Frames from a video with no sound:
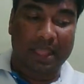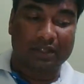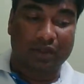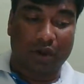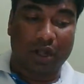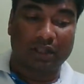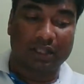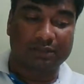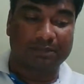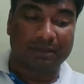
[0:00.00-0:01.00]
So all
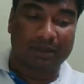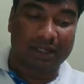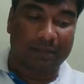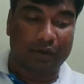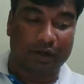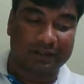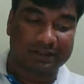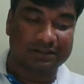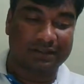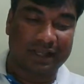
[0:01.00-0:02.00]
these people come under
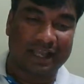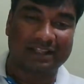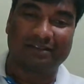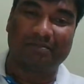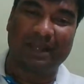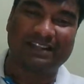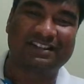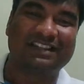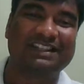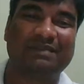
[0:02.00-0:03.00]
this. And the best
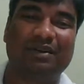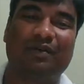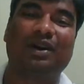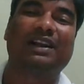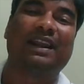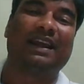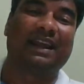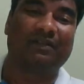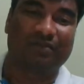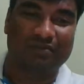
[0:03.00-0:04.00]
example, what can I
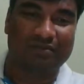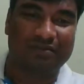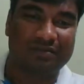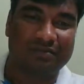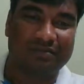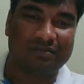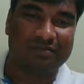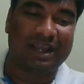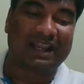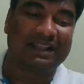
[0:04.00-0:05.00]
give?
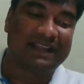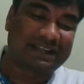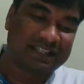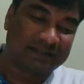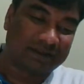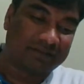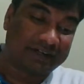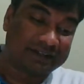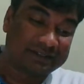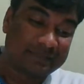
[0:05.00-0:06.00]
Michael Jackson, my
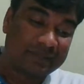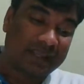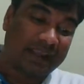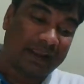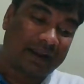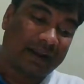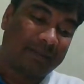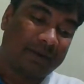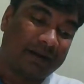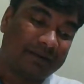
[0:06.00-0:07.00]
friends, A.R.
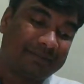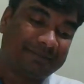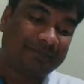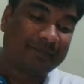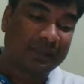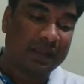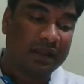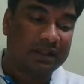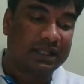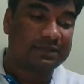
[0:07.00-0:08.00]
Rahman.
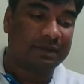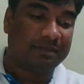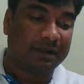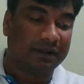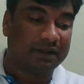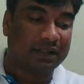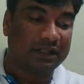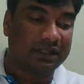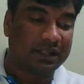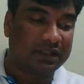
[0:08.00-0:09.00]
These people,
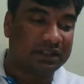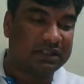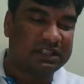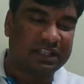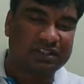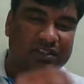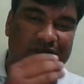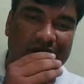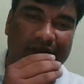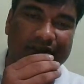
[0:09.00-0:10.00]
they
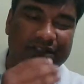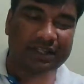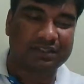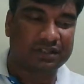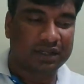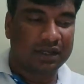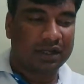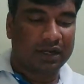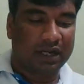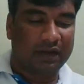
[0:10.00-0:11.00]
are just
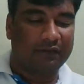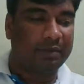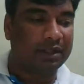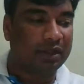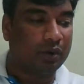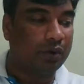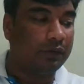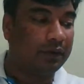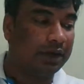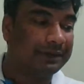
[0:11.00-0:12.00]
loved by the whole
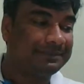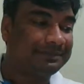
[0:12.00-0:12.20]
world.